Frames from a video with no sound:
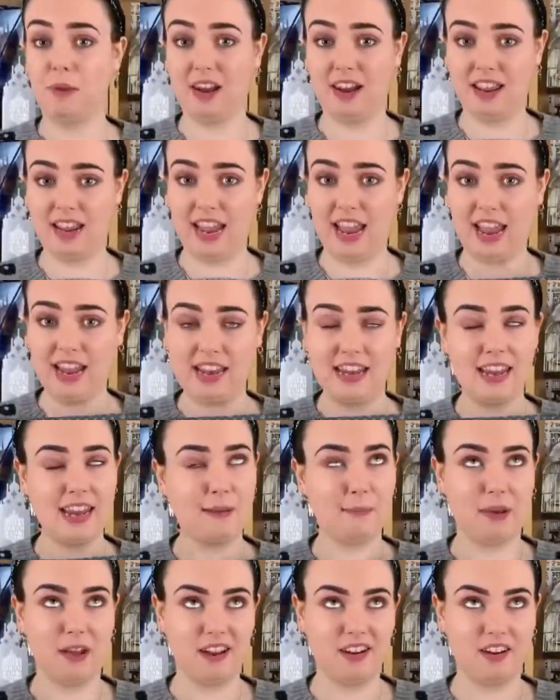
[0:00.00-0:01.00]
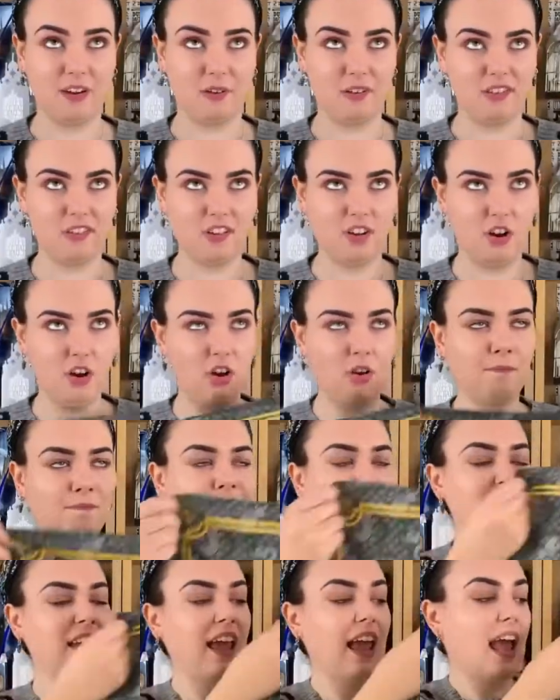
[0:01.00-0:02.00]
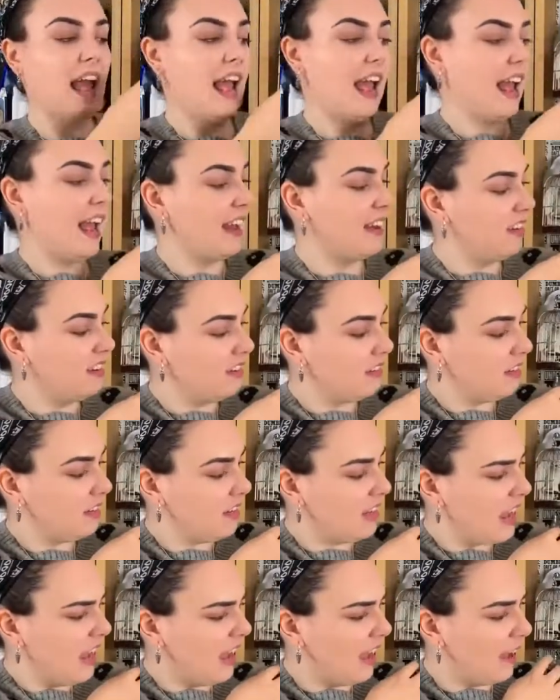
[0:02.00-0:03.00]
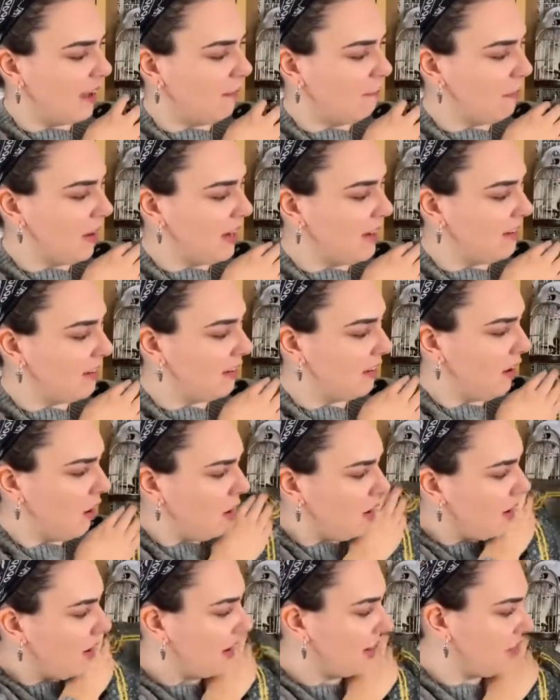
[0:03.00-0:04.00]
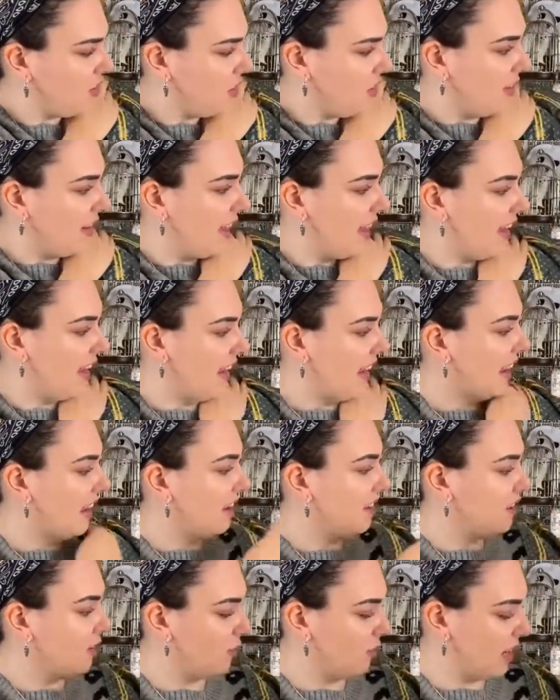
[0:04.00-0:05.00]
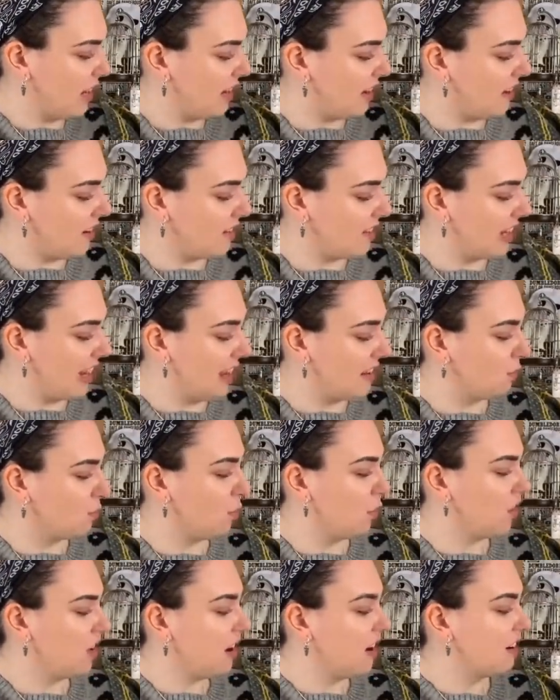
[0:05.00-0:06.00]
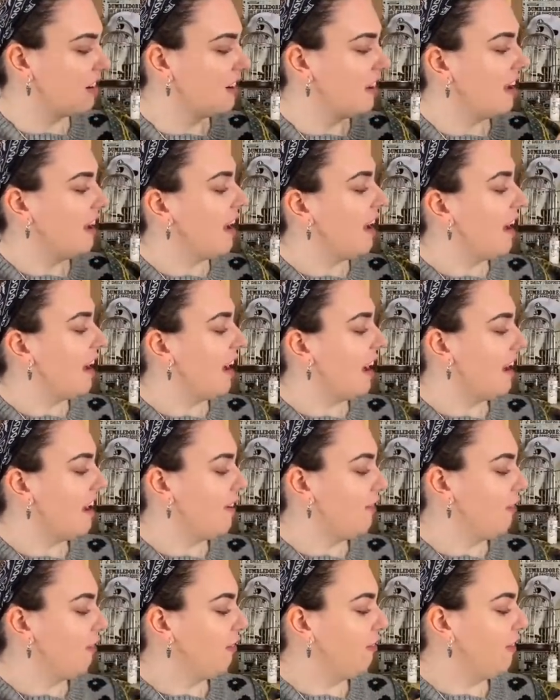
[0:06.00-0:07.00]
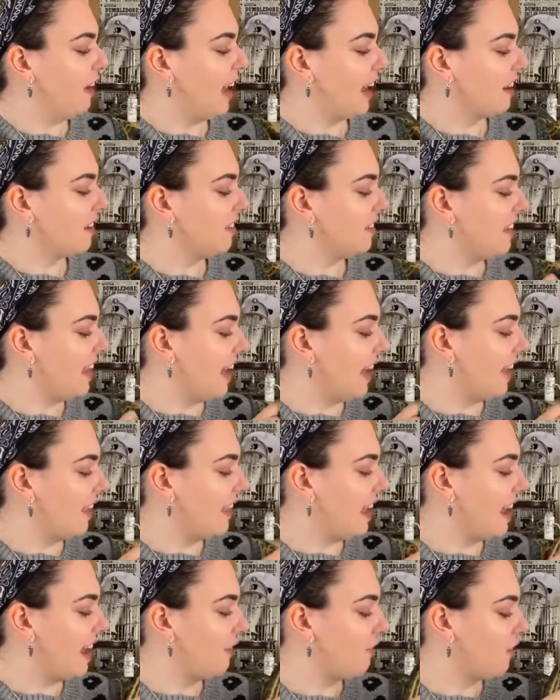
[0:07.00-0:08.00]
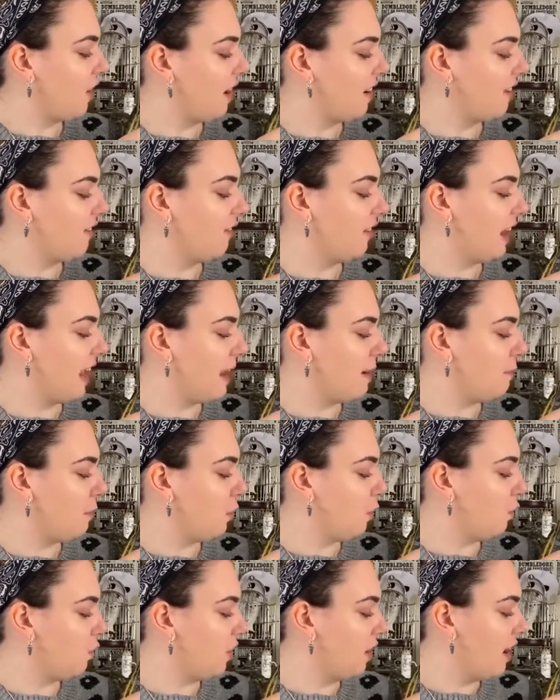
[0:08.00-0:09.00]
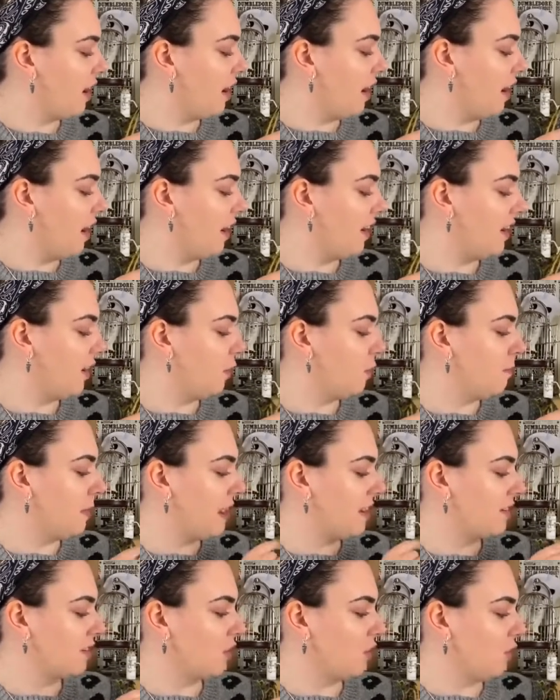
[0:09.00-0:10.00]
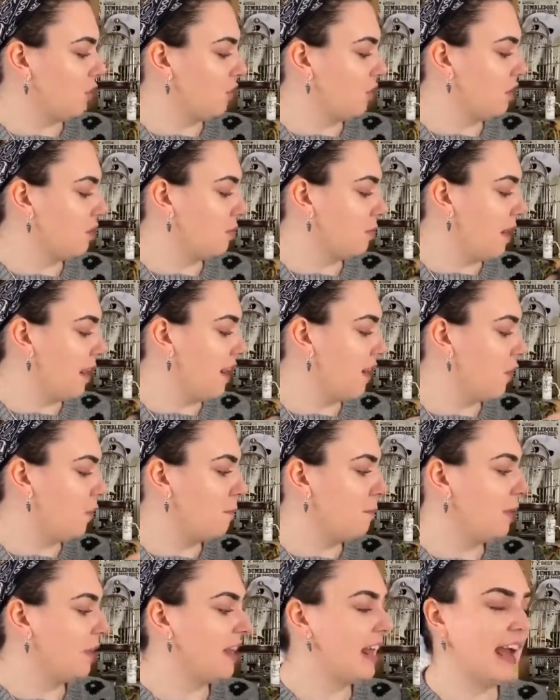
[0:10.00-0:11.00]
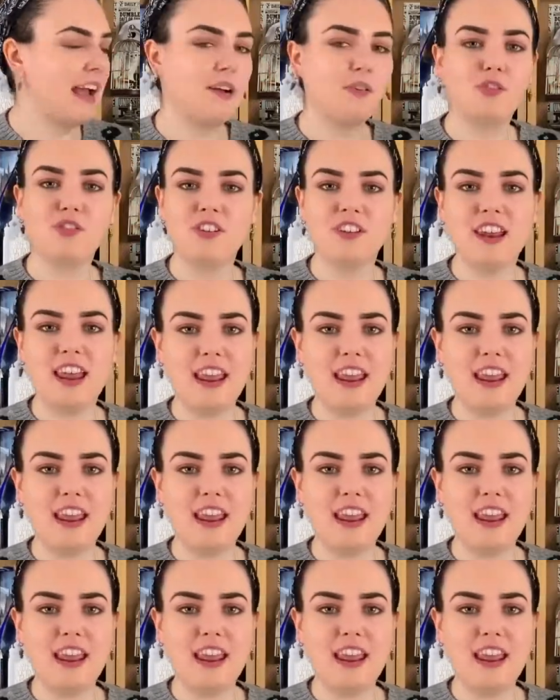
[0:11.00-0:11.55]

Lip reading: a bit like a hanky, but I know it's not. And yeah, oh, I do like it. It's a really nice last product. I love the fact that they have kind of labelled our little mascots as well and put the house